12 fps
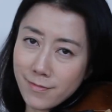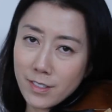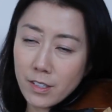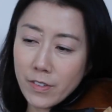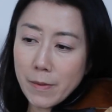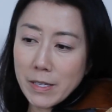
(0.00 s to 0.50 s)

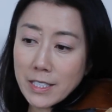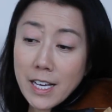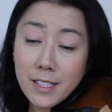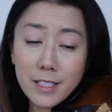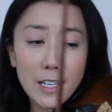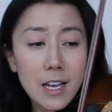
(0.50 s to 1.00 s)
Does that make
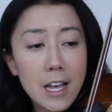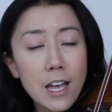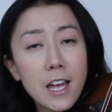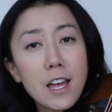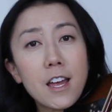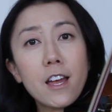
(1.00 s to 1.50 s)
sense?
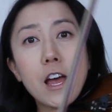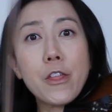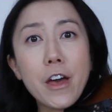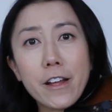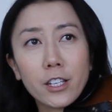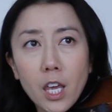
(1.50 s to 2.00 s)
And
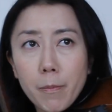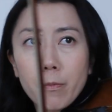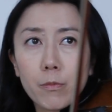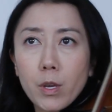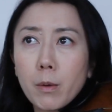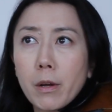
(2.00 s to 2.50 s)
then
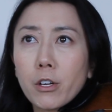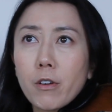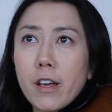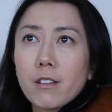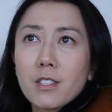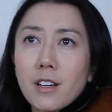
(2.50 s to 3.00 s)
keep on
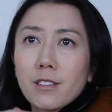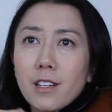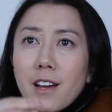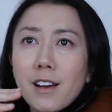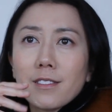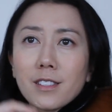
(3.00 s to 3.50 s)
going, da, da,
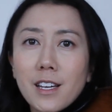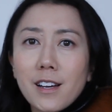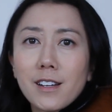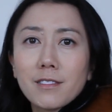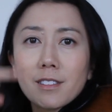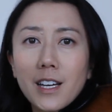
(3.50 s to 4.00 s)
da,
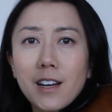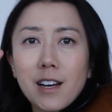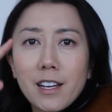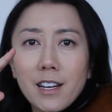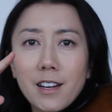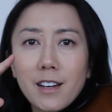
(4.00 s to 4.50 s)
da,
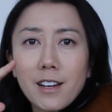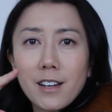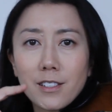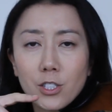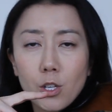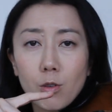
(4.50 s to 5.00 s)

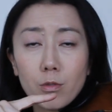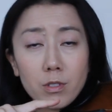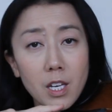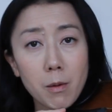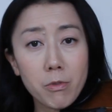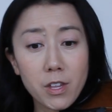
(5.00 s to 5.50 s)
da. So
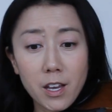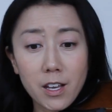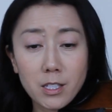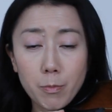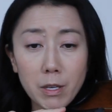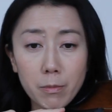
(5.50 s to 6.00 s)
same thing
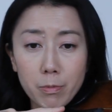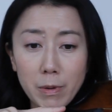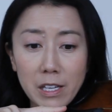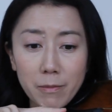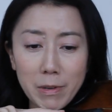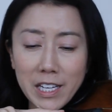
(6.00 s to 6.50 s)
as the
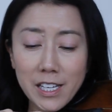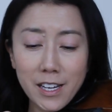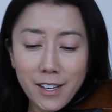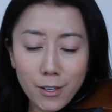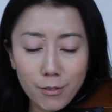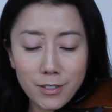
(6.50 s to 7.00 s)

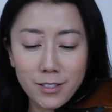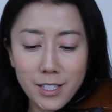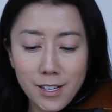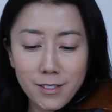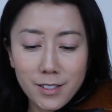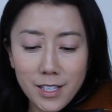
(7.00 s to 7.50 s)
beginning, it goes
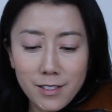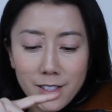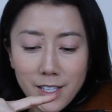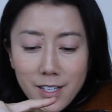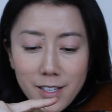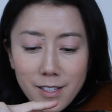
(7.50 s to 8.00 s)
da, da,
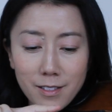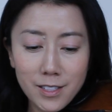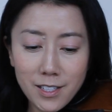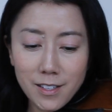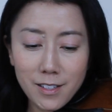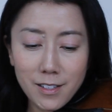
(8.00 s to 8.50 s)
da,
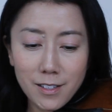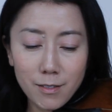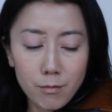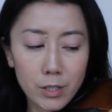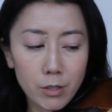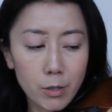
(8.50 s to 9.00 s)
da,
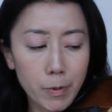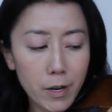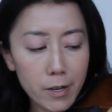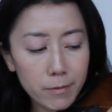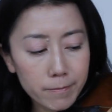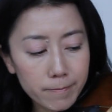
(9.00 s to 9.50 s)
1 note
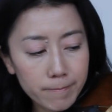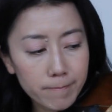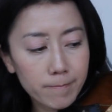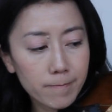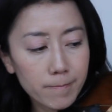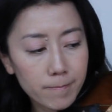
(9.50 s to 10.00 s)
apart.
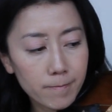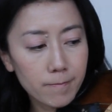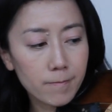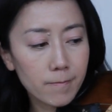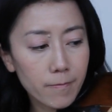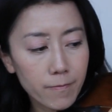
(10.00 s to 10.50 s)

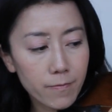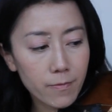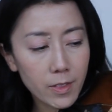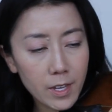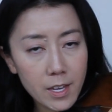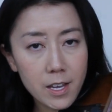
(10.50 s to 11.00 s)

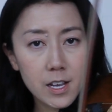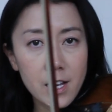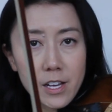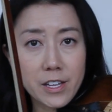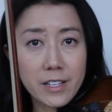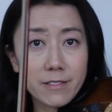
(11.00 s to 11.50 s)

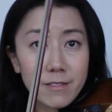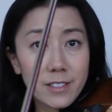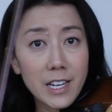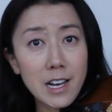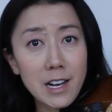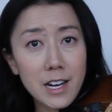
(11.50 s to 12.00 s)
And then
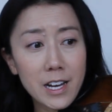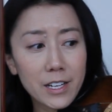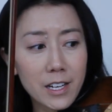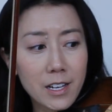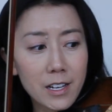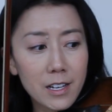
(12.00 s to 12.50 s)
da,
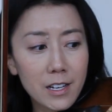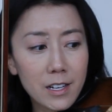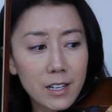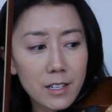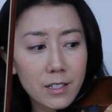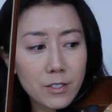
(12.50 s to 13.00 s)

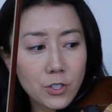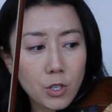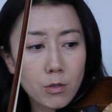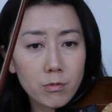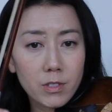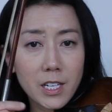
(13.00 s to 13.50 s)
da.
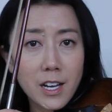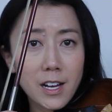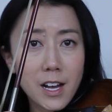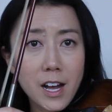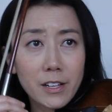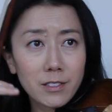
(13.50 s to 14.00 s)
So
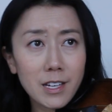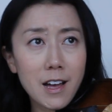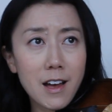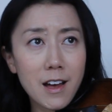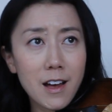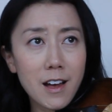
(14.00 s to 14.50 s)
da,
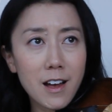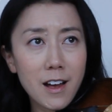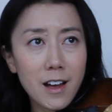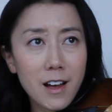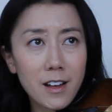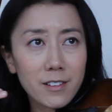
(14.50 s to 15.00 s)

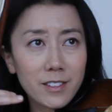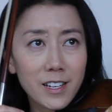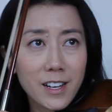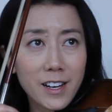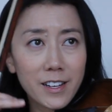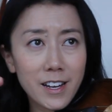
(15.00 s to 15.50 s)
da,
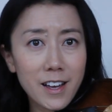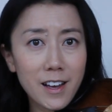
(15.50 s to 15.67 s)
da, da.